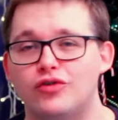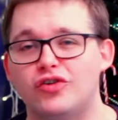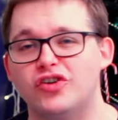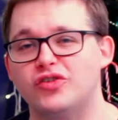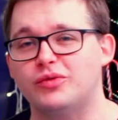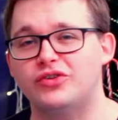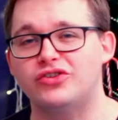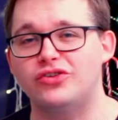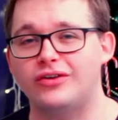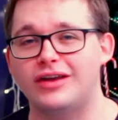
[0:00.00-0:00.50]

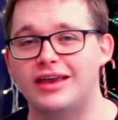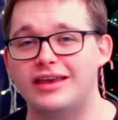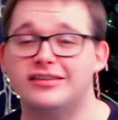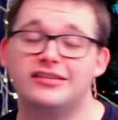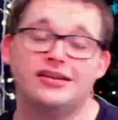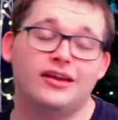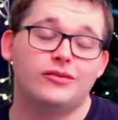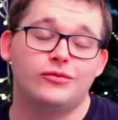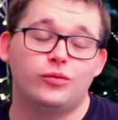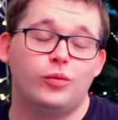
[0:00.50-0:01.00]
Christmas song
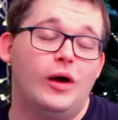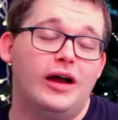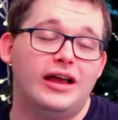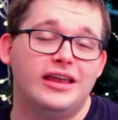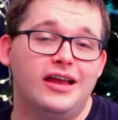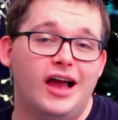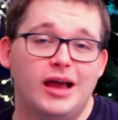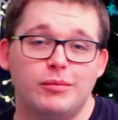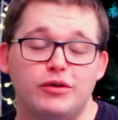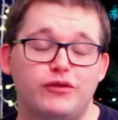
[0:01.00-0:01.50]
is and
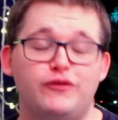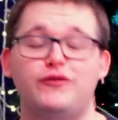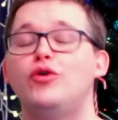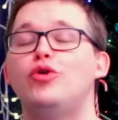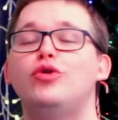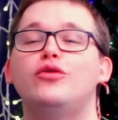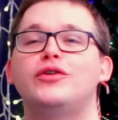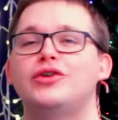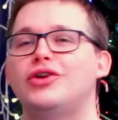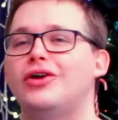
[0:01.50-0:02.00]
why I'm a
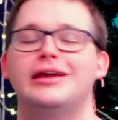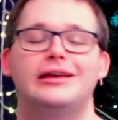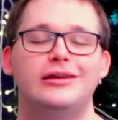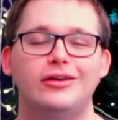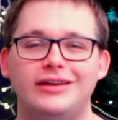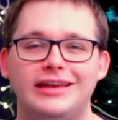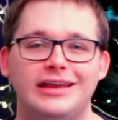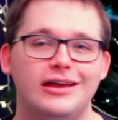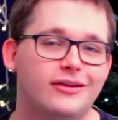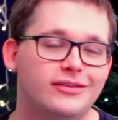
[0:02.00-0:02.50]
fool for not
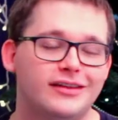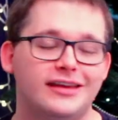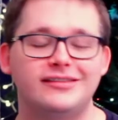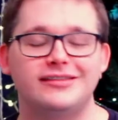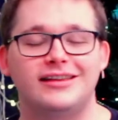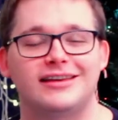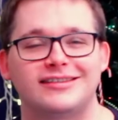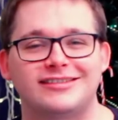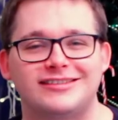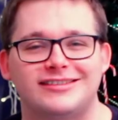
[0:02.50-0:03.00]
including it on this
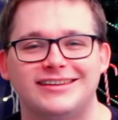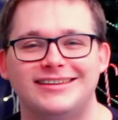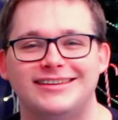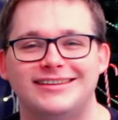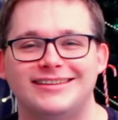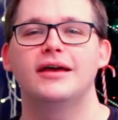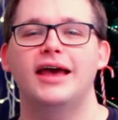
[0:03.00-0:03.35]
list.